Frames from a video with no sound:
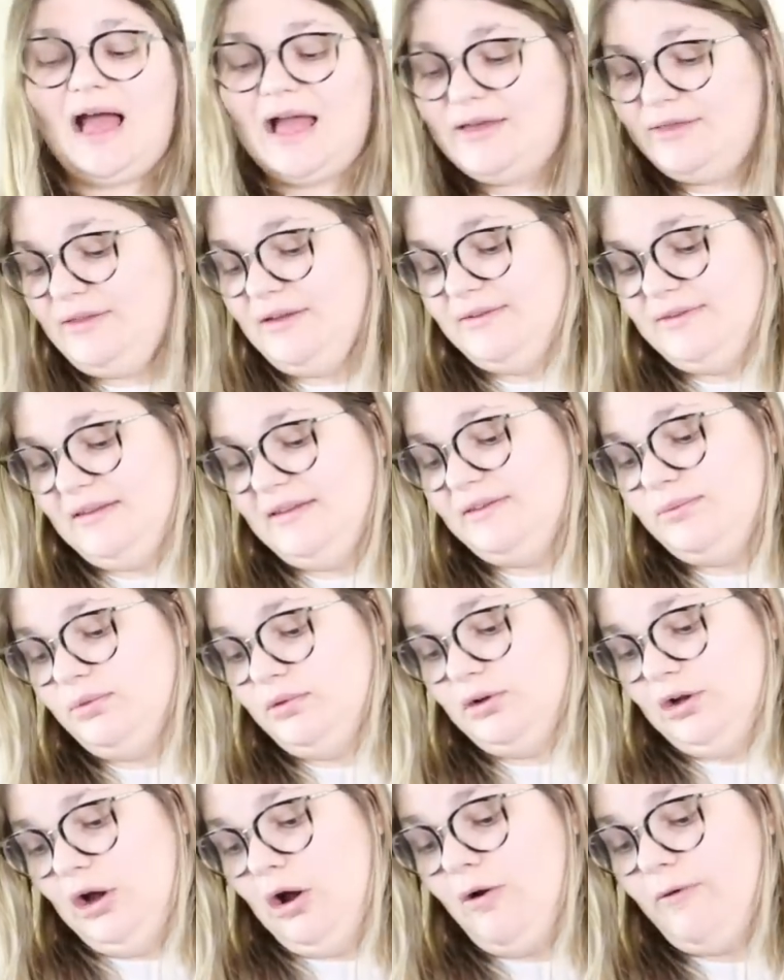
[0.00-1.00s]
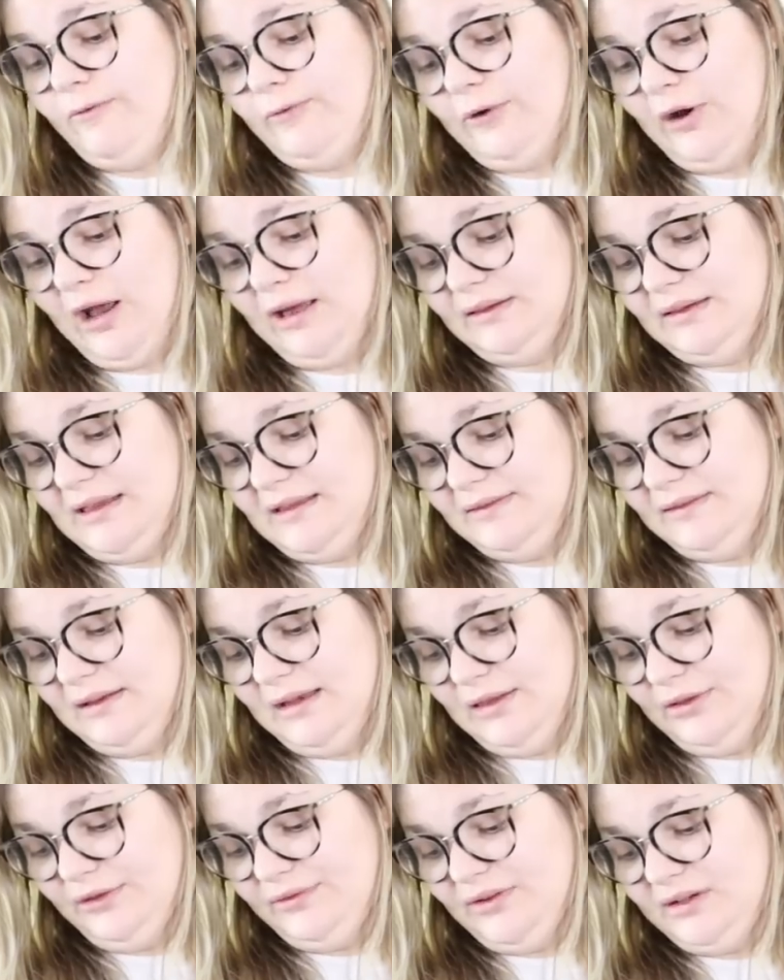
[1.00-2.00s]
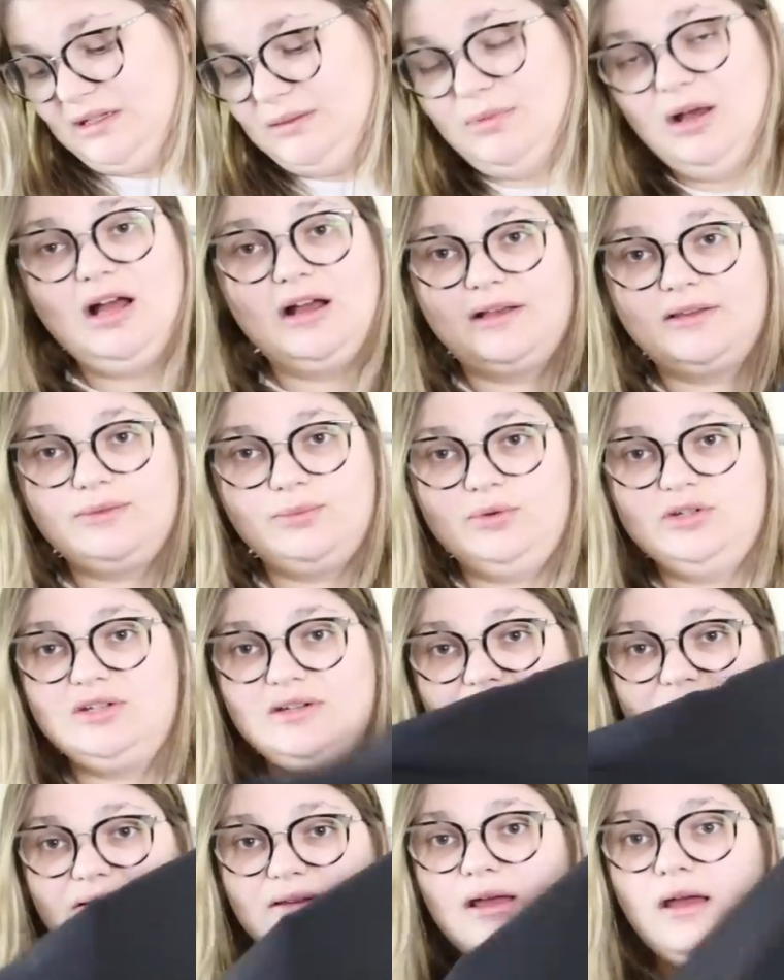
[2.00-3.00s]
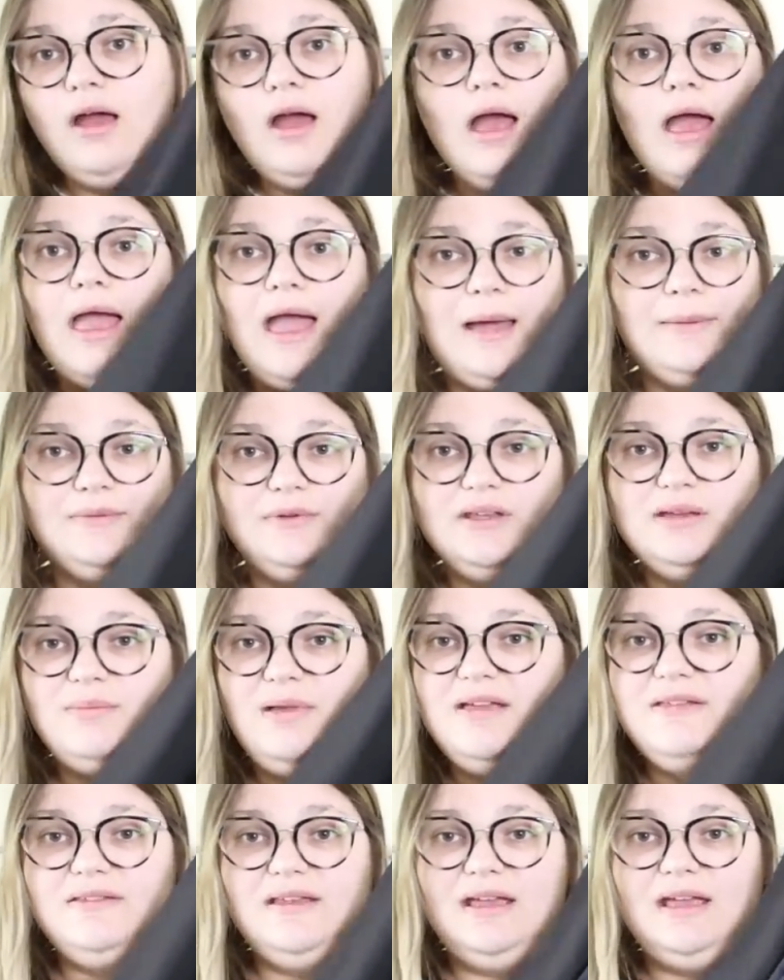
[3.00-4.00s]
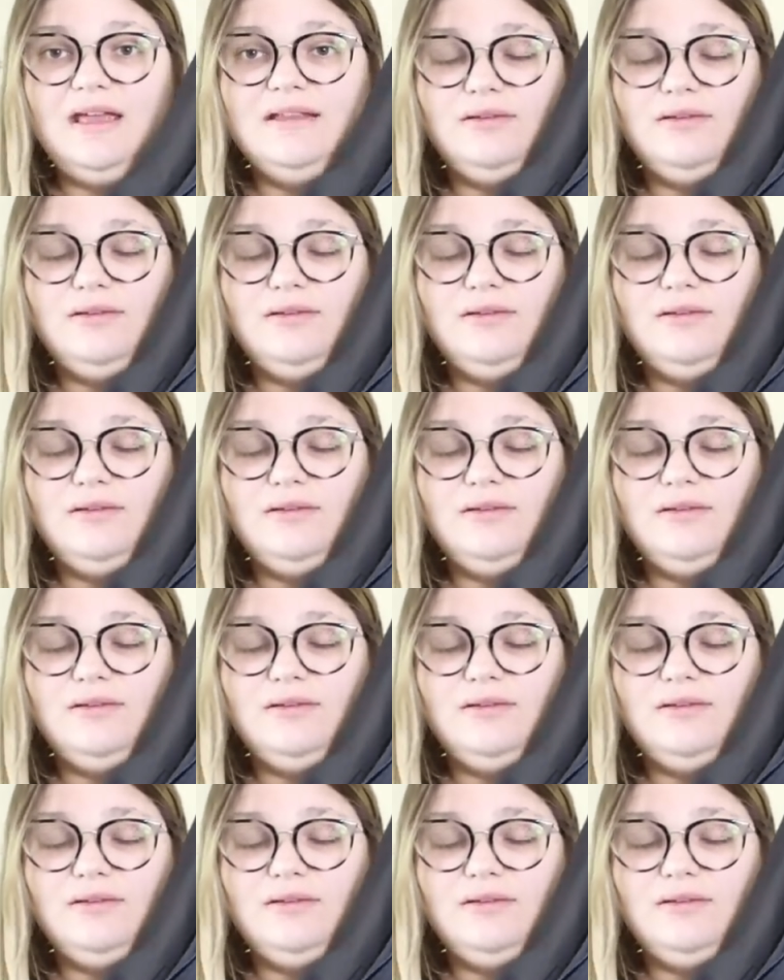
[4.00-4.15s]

I think this will go for at least another 50 bucks, which is absolutely amazing.